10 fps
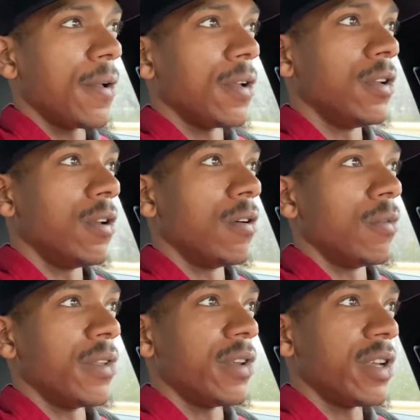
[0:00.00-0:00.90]
you know,
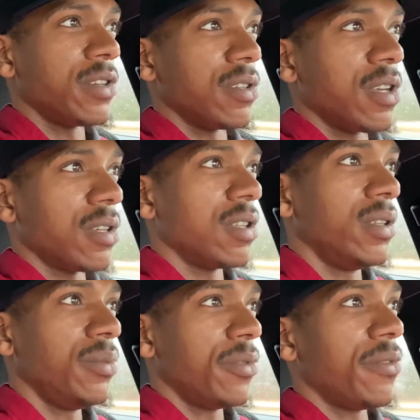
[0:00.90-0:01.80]
whether they should take that
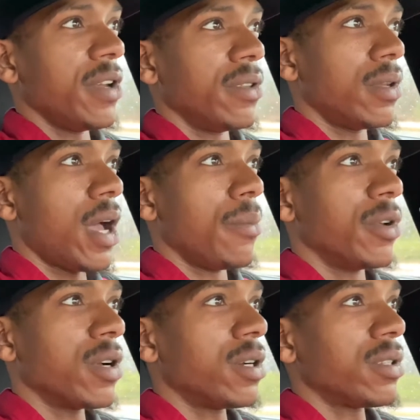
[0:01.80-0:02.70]
leap of faith or not.
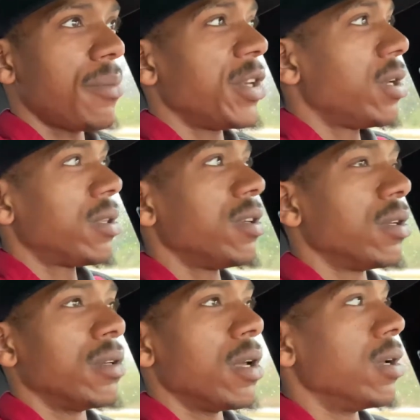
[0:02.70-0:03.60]
Because, I mean, at the end
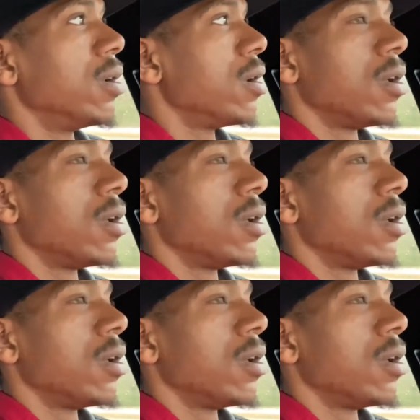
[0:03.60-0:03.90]
of the day,